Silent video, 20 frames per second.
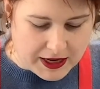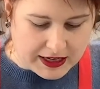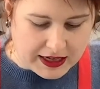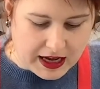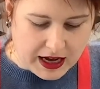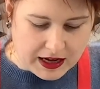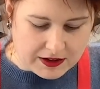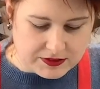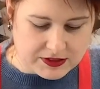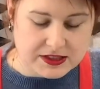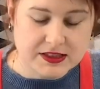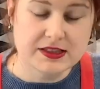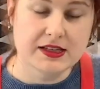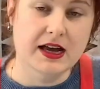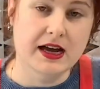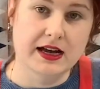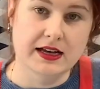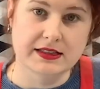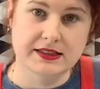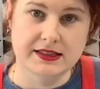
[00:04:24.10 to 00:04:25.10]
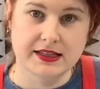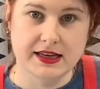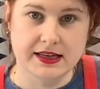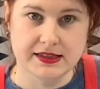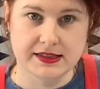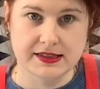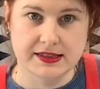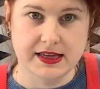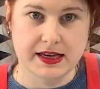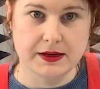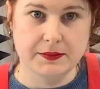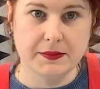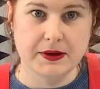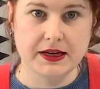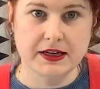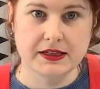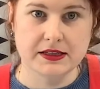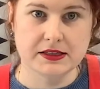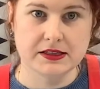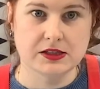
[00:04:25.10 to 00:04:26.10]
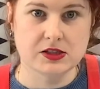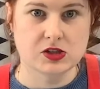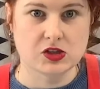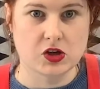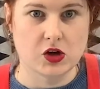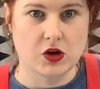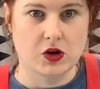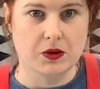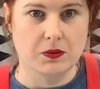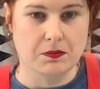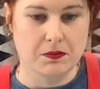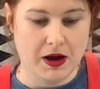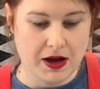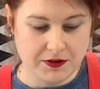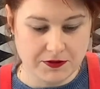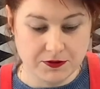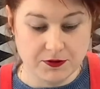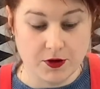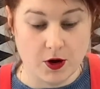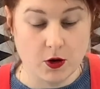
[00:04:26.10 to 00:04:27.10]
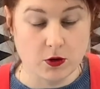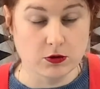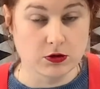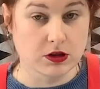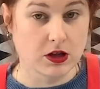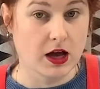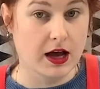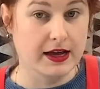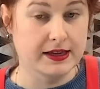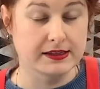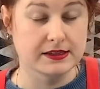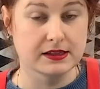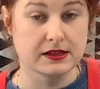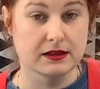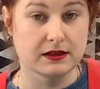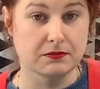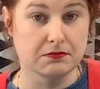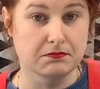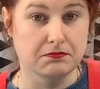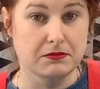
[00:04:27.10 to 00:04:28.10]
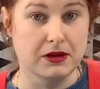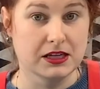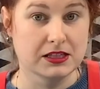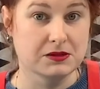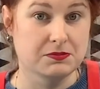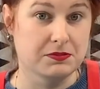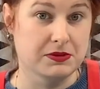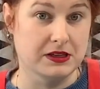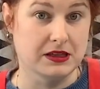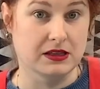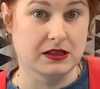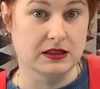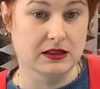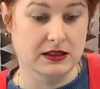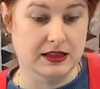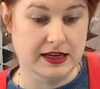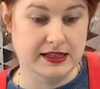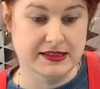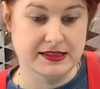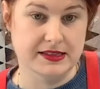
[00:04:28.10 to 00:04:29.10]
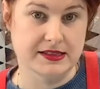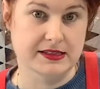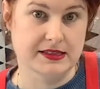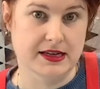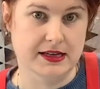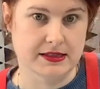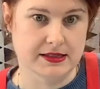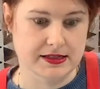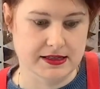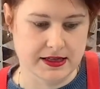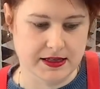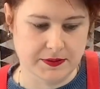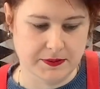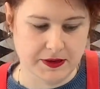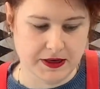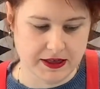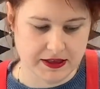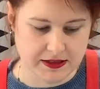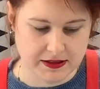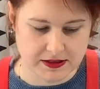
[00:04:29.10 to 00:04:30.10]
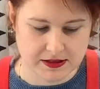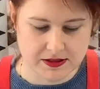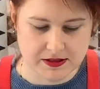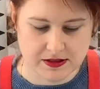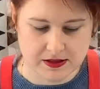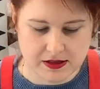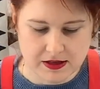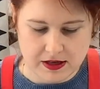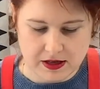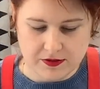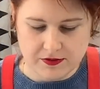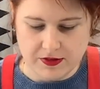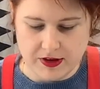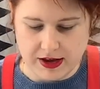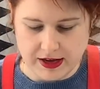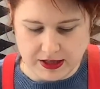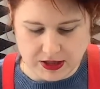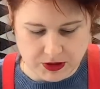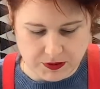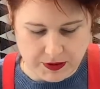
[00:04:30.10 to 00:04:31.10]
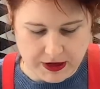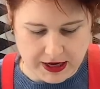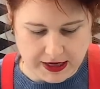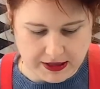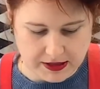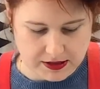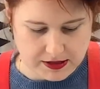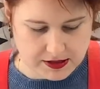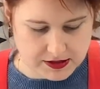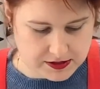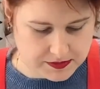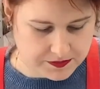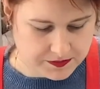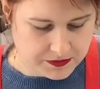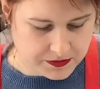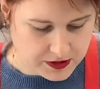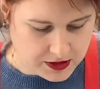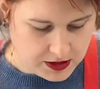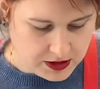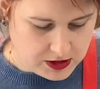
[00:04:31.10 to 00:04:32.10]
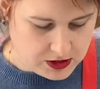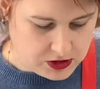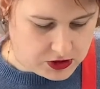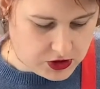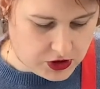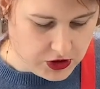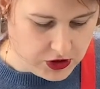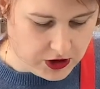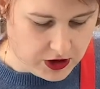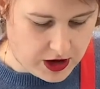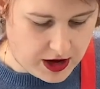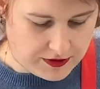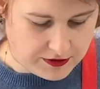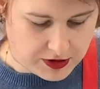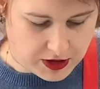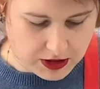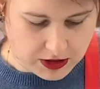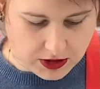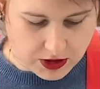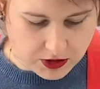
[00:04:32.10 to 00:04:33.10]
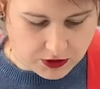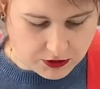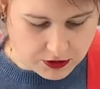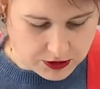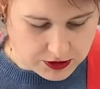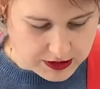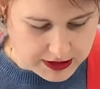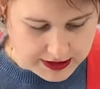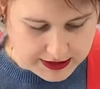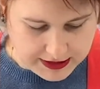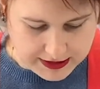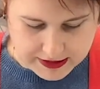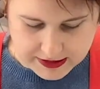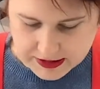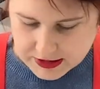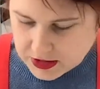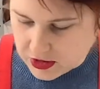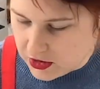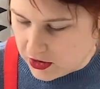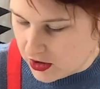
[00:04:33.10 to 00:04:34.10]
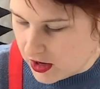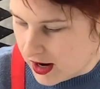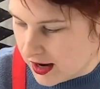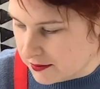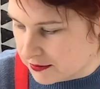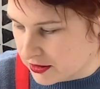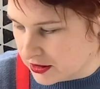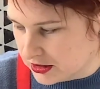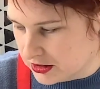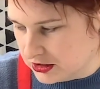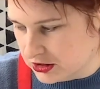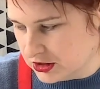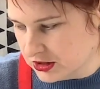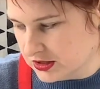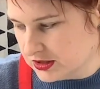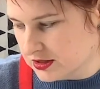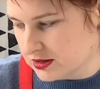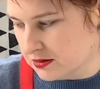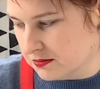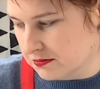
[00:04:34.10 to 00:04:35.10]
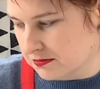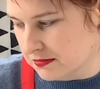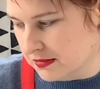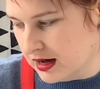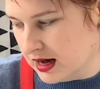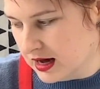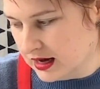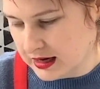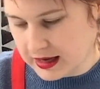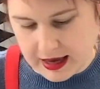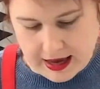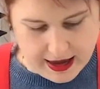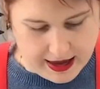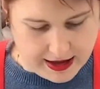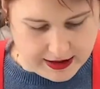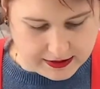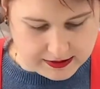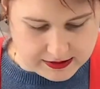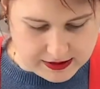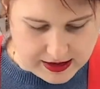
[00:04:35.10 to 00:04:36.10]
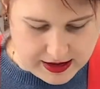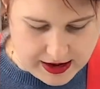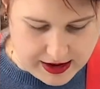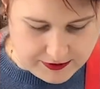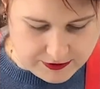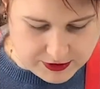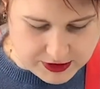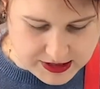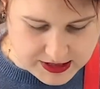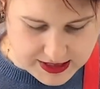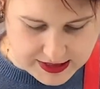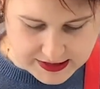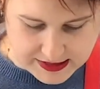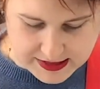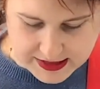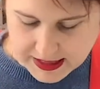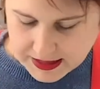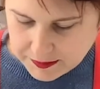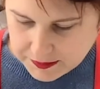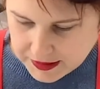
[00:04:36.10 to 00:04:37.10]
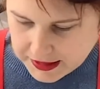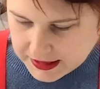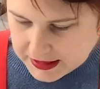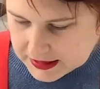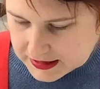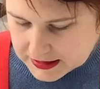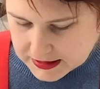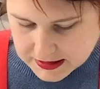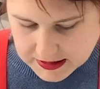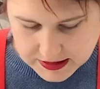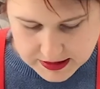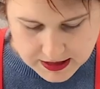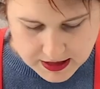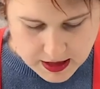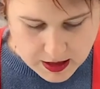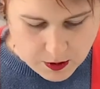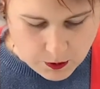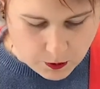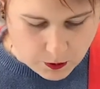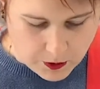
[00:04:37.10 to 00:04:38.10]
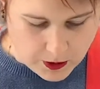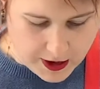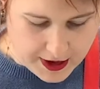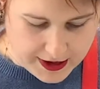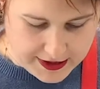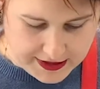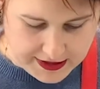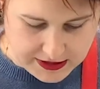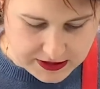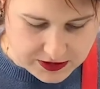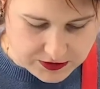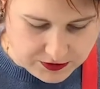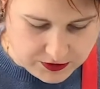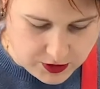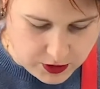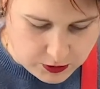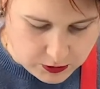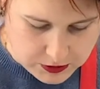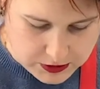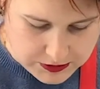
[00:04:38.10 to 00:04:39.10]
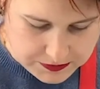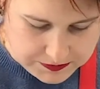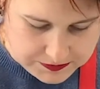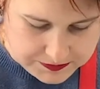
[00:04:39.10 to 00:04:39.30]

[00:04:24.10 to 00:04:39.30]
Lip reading: covers are 10 centimeters, so my fold lines must be less than 10 centimeters for each piece. So I've got a long ruler here, so I'm going to just mark out every 10 centimeters where I need to fold.